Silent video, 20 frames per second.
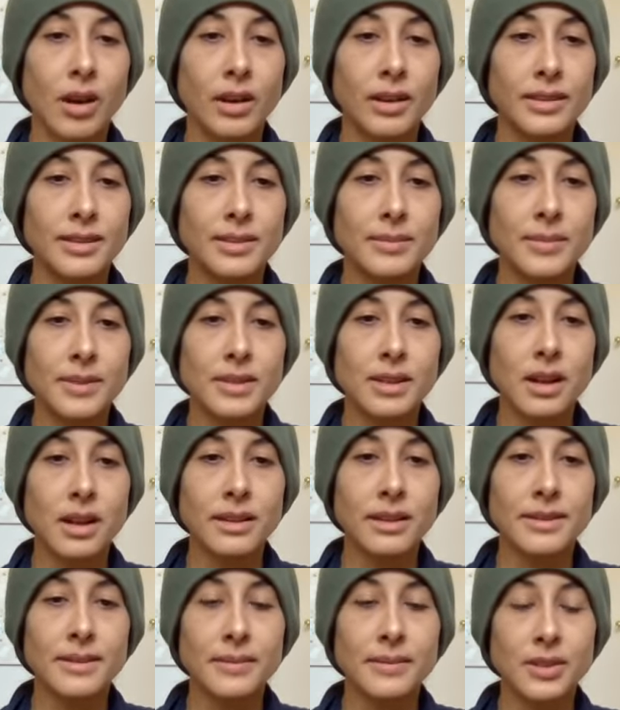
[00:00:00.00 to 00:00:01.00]
Awesome
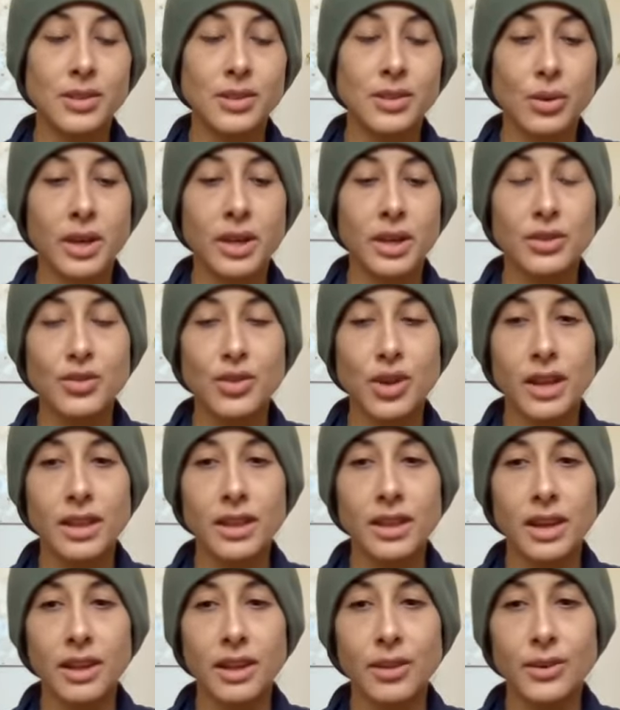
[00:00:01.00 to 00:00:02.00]
sauce. Let's go ahead and
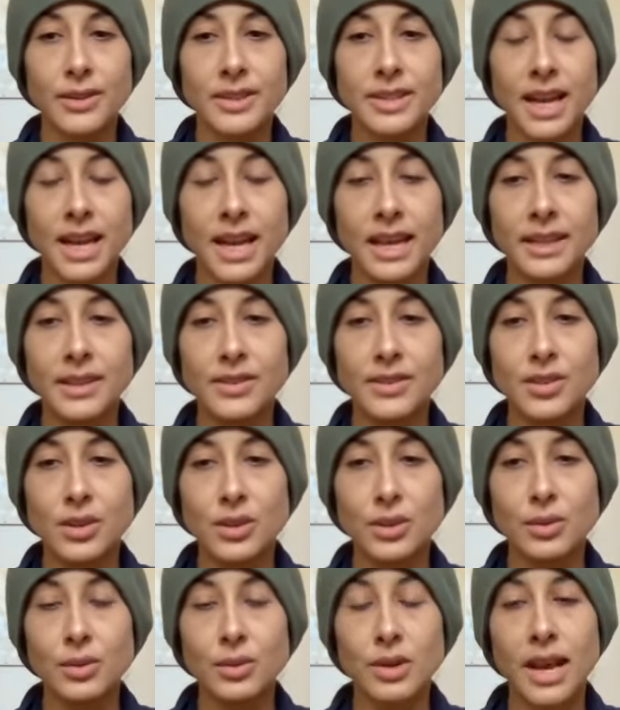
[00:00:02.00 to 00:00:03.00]
try the other side.
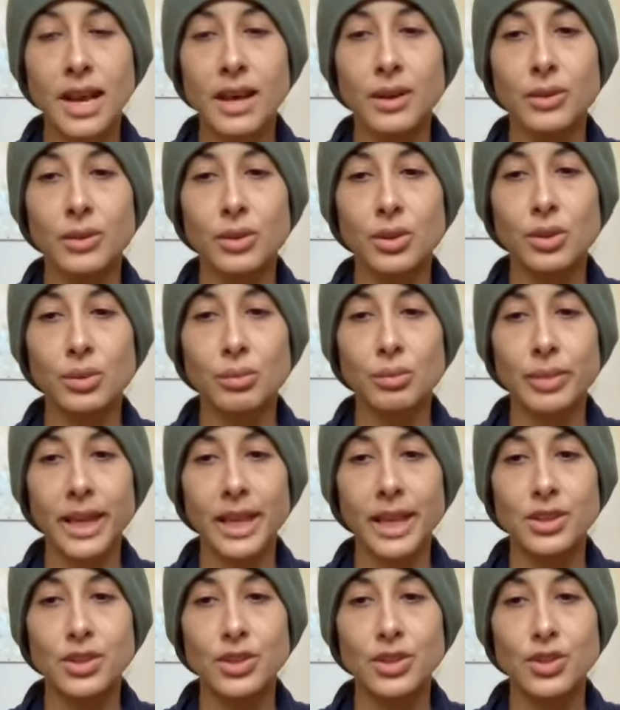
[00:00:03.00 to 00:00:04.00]
So now you'll
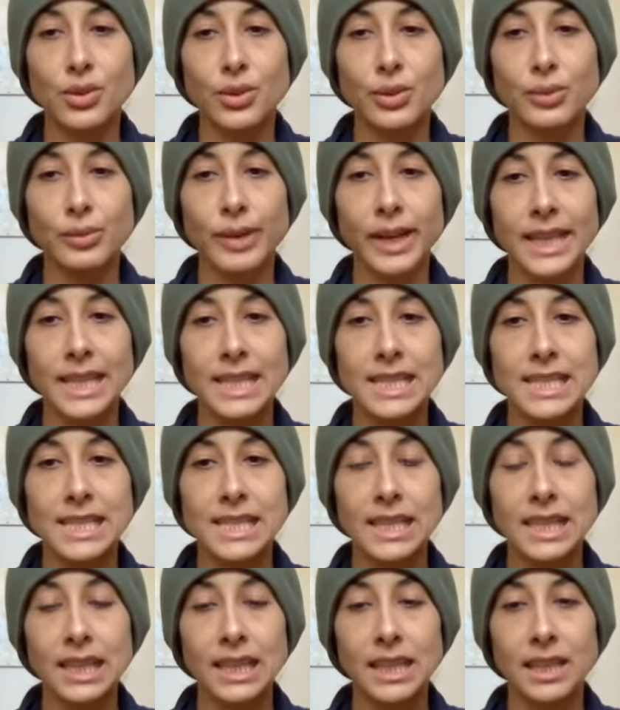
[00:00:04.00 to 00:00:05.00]
bend your right
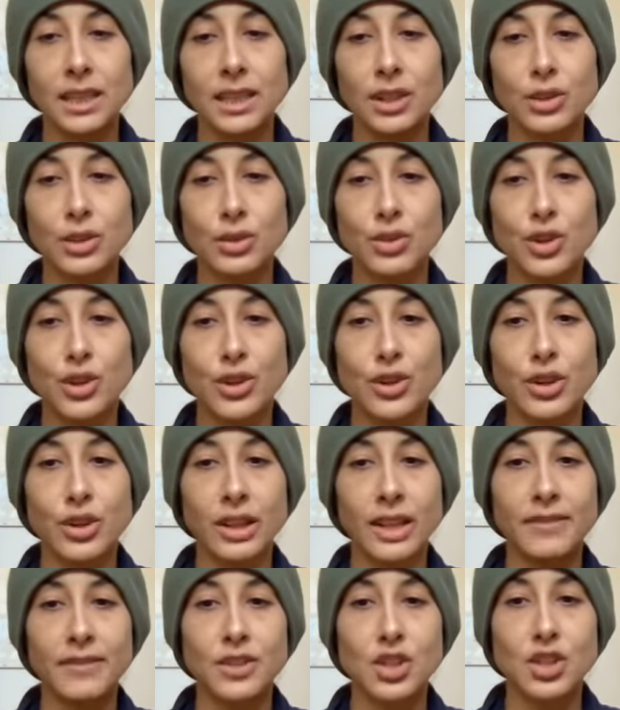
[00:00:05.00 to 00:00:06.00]
knee. You'll turn
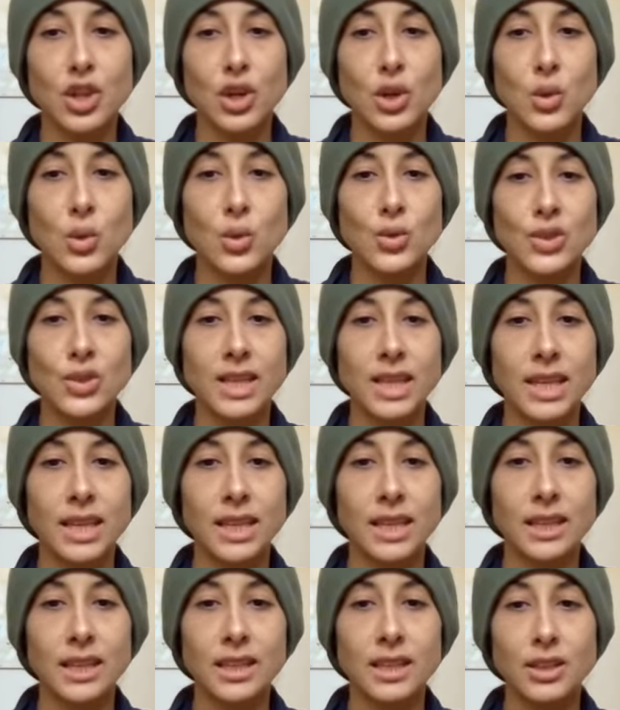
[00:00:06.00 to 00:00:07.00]
your left toes
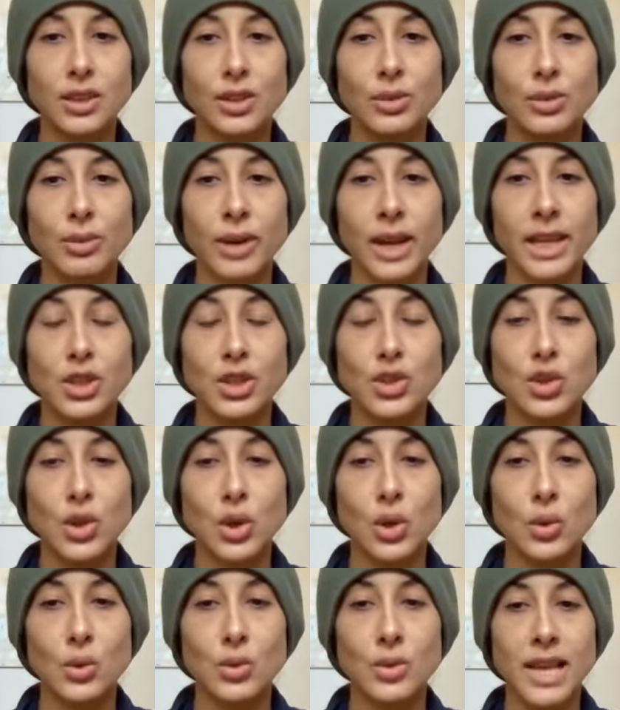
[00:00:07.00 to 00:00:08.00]
in, your right
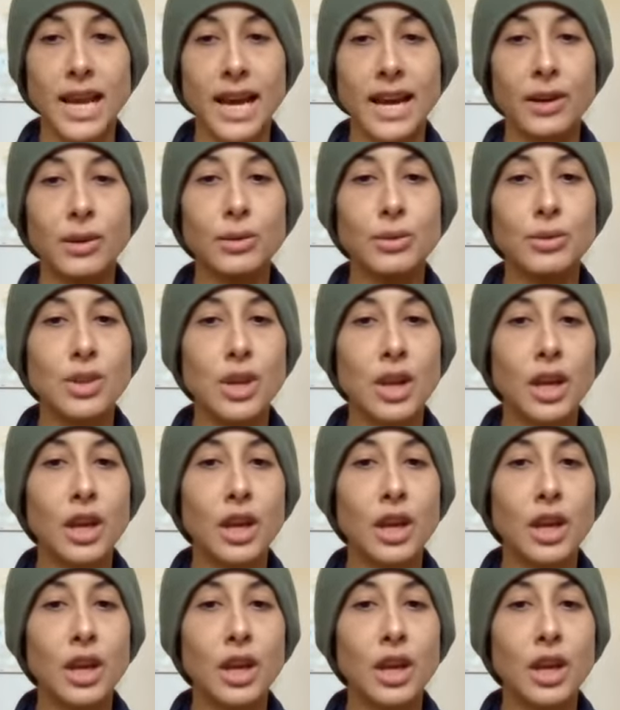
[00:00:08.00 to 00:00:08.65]
toes out.